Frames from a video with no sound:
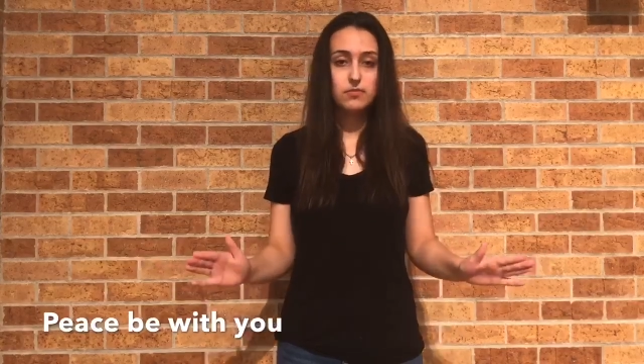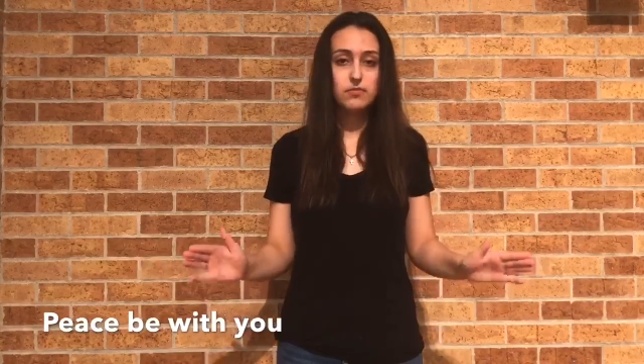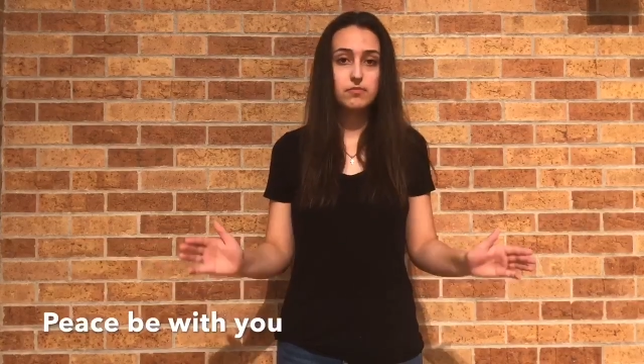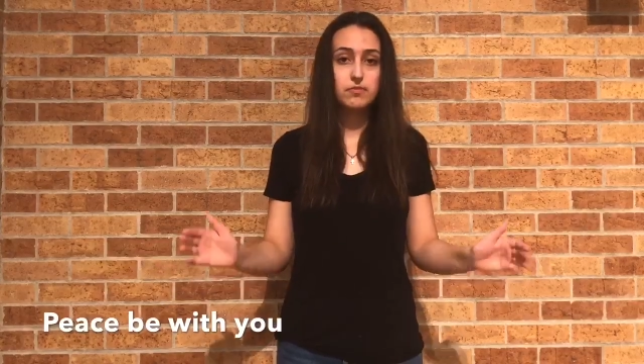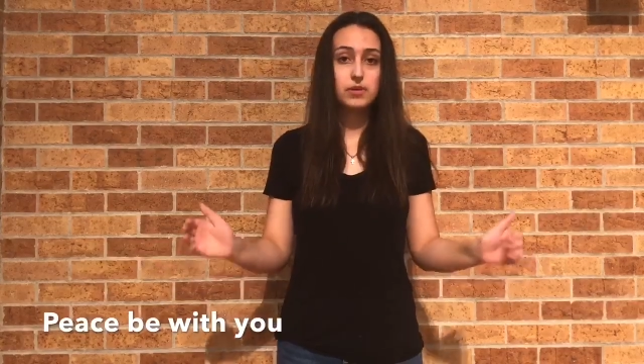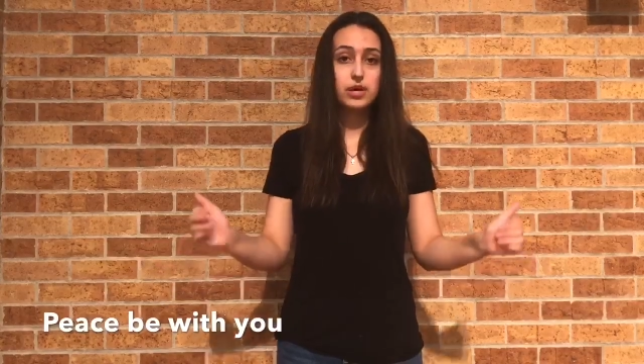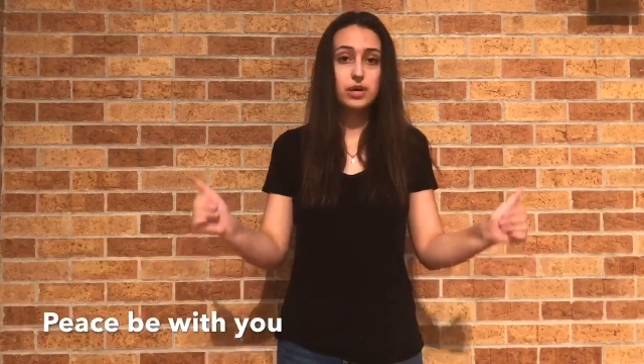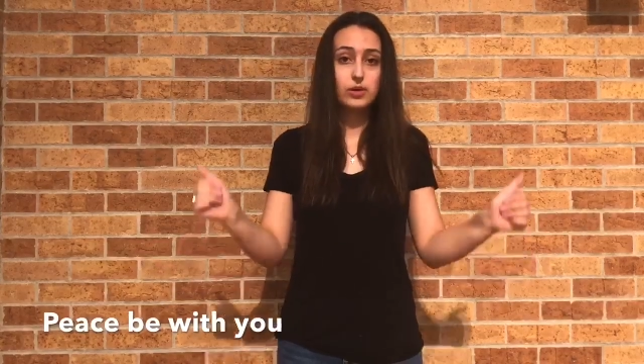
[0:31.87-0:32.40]

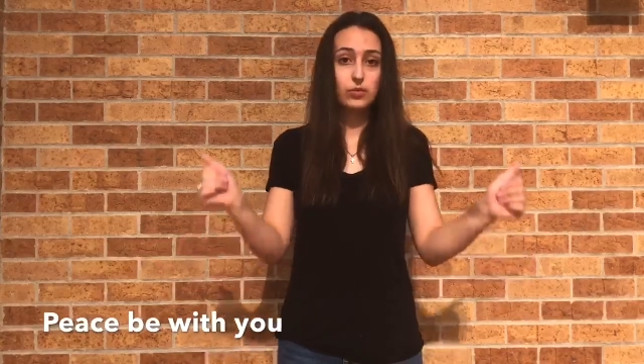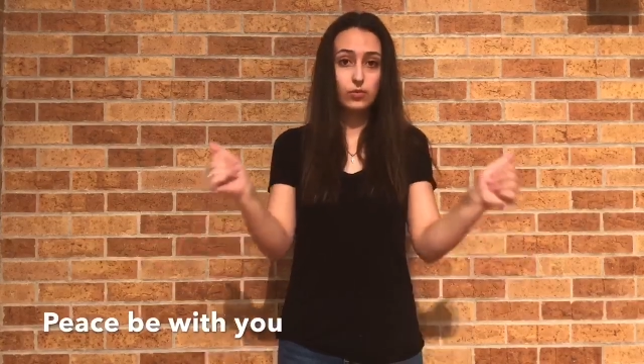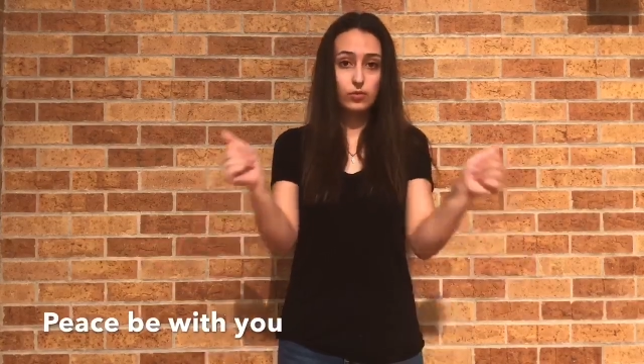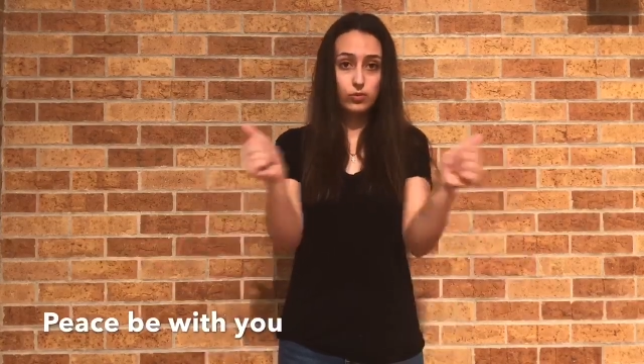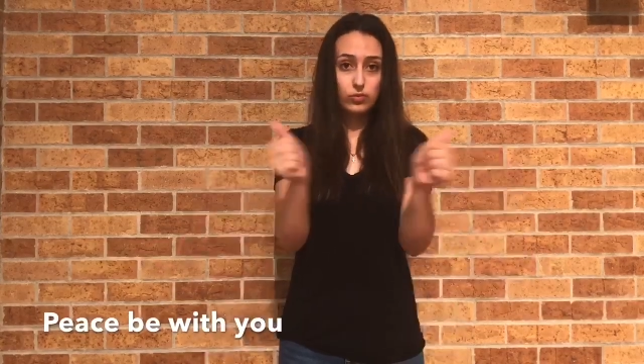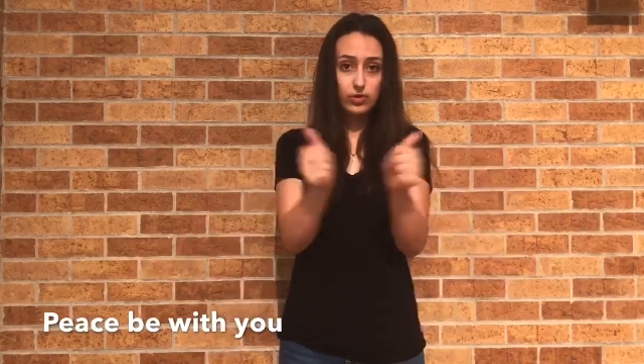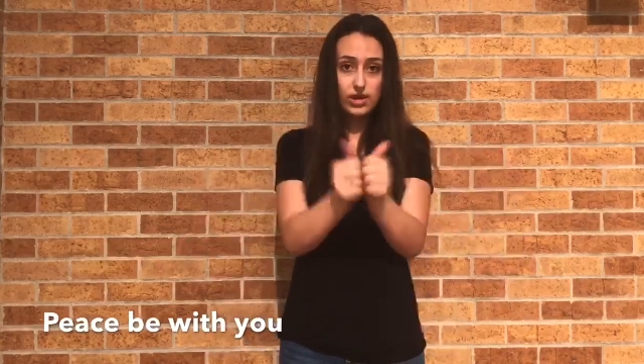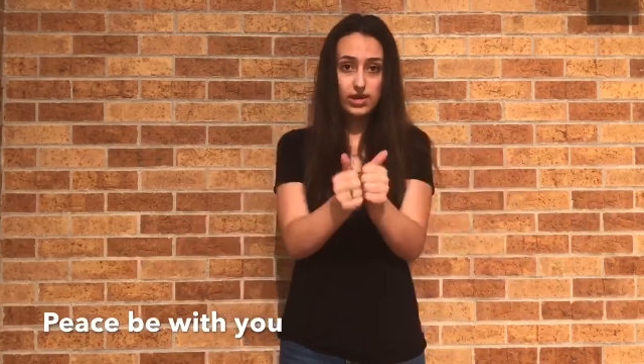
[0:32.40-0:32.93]
be
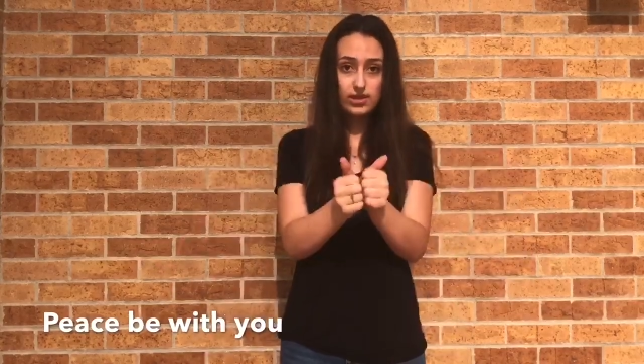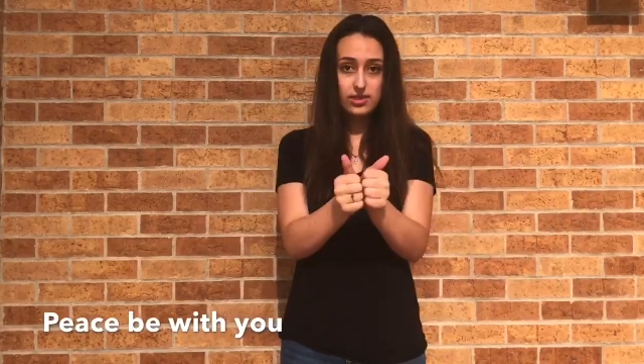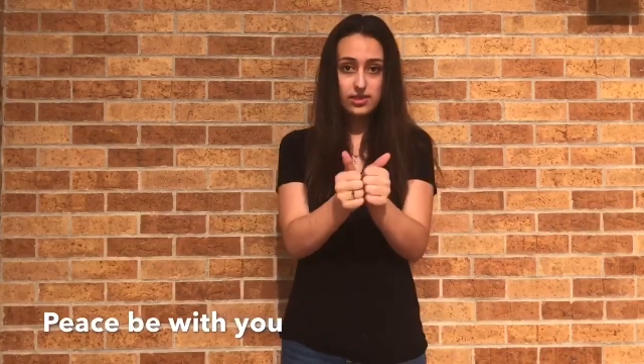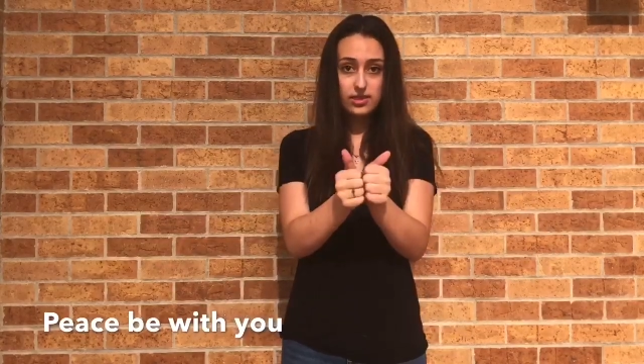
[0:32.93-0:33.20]
with,